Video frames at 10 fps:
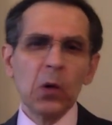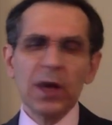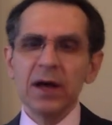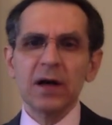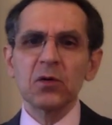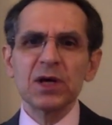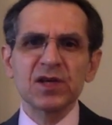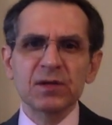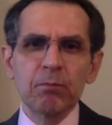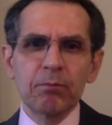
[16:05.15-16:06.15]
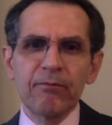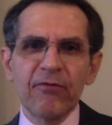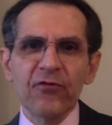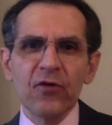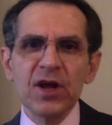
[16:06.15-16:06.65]
We can always
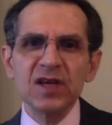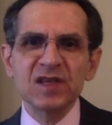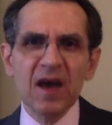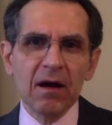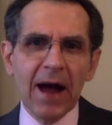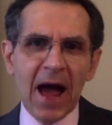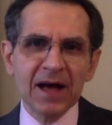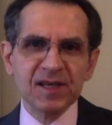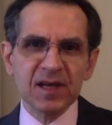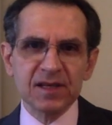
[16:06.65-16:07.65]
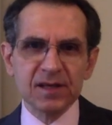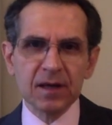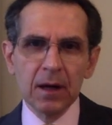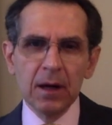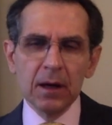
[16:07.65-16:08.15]
freeze their
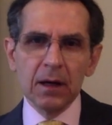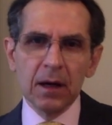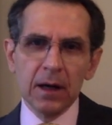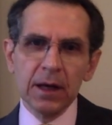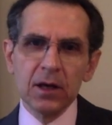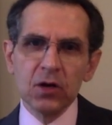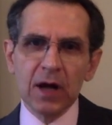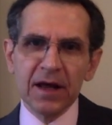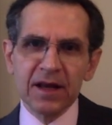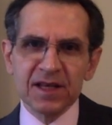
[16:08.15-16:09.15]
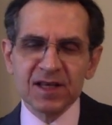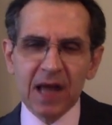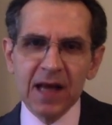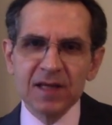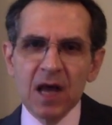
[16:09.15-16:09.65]
assets in United
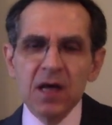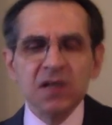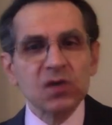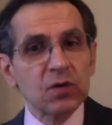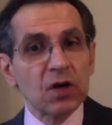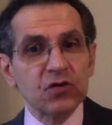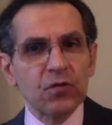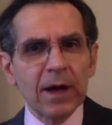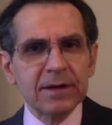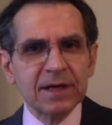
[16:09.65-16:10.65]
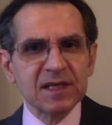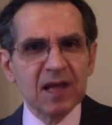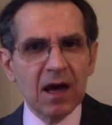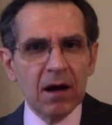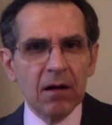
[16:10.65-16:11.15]
States. So the threat is
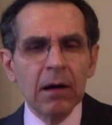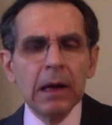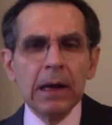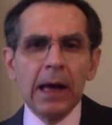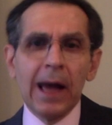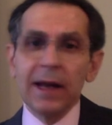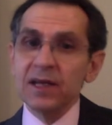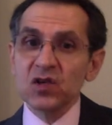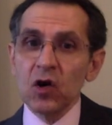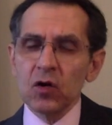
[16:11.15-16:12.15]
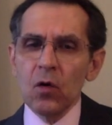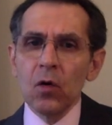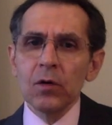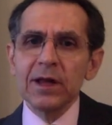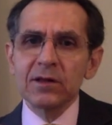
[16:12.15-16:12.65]
there. And it's not
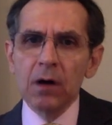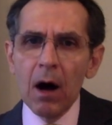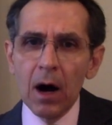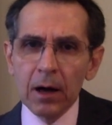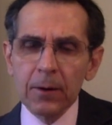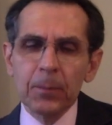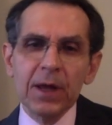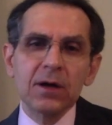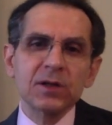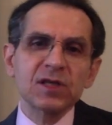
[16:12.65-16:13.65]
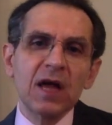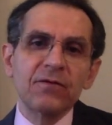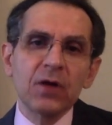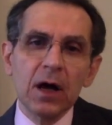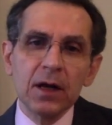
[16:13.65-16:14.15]
only talk, because
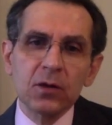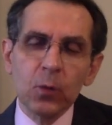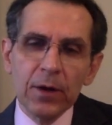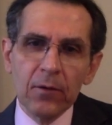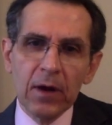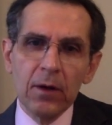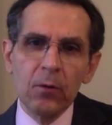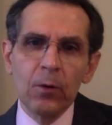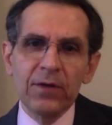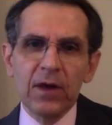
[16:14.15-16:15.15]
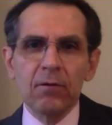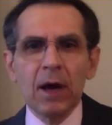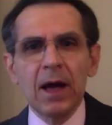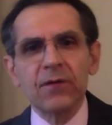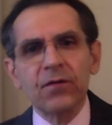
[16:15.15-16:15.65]
they've done it with, with
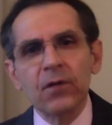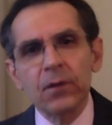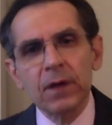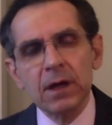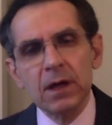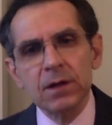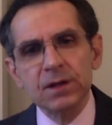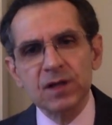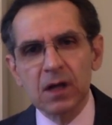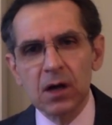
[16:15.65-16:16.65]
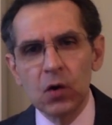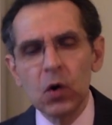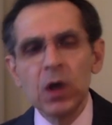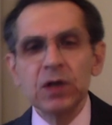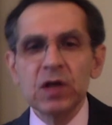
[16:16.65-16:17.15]
Iran 30 years
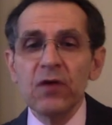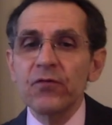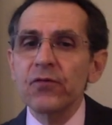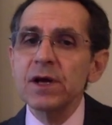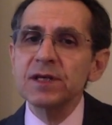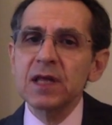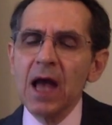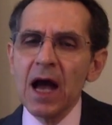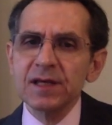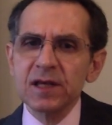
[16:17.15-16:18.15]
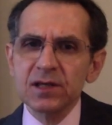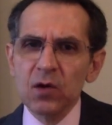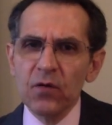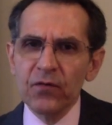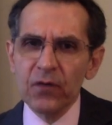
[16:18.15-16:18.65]
ago. They freeze the assets
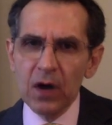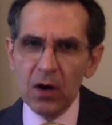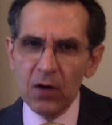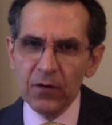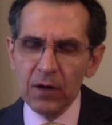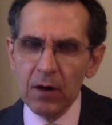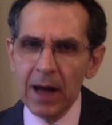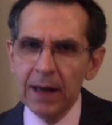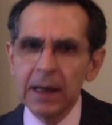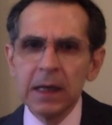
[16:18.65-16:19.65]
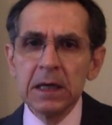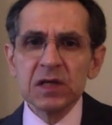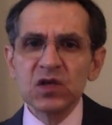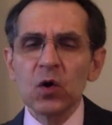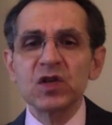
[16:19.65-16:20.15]
of, uh, of Iran.
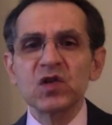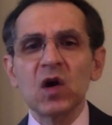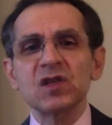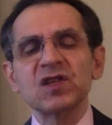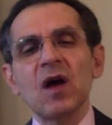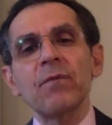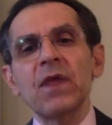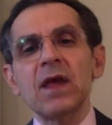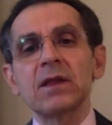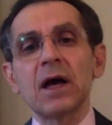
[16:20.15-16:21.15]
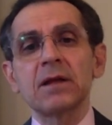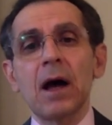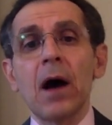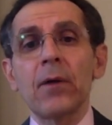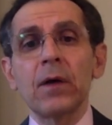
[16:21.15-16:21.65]
So it's not something
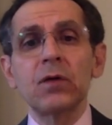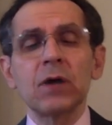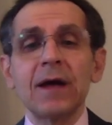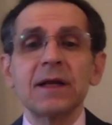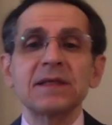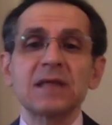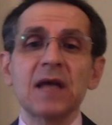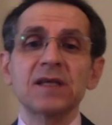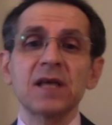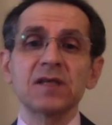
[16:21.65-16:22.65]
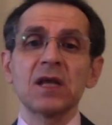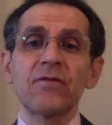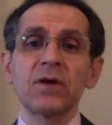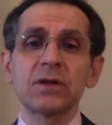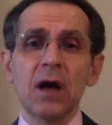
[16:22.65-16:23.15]
that uh, United States has
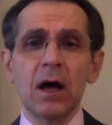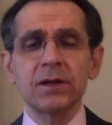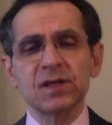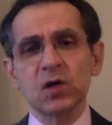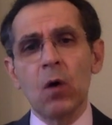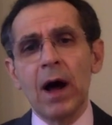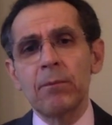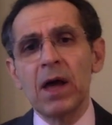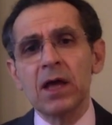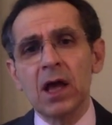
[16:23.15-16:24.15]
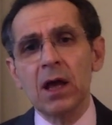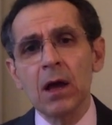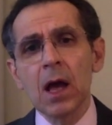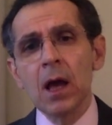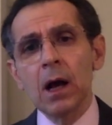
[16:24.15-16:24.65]
never done. So I'm
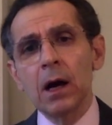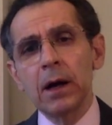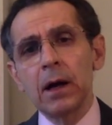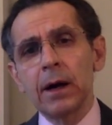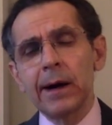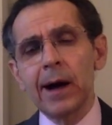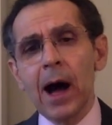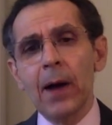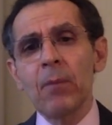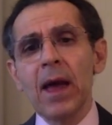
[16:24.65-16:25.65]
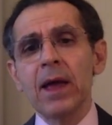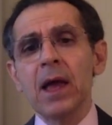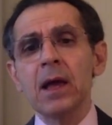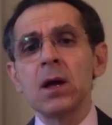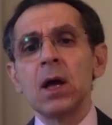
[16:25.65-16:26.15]
making, uh, I'm
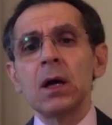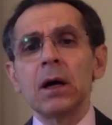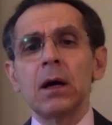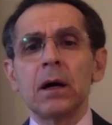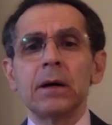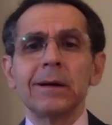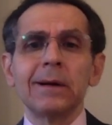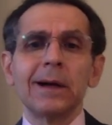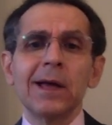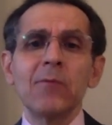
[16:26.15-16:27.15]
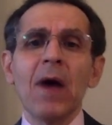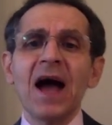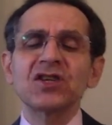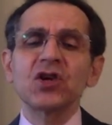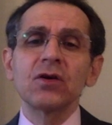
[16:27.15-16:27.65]
making uh, uh,
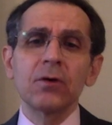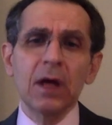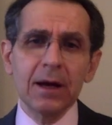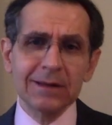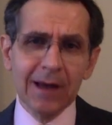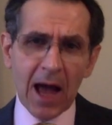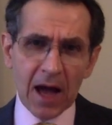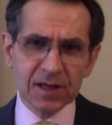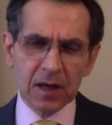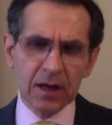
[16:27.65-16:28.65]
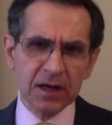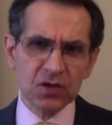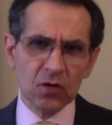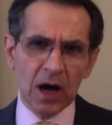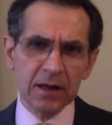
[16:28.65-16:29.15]
imaginary attacks
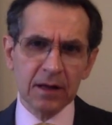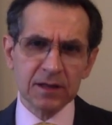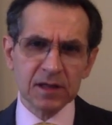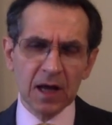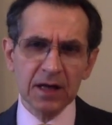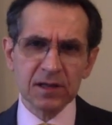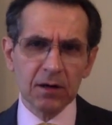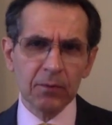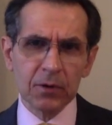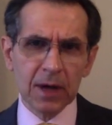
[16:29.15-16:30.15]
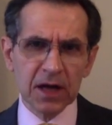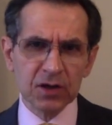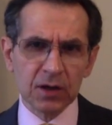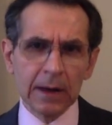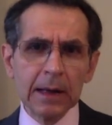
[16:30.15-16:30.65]
against United States
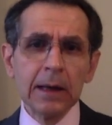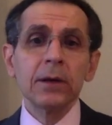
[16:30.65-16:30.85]
reputation.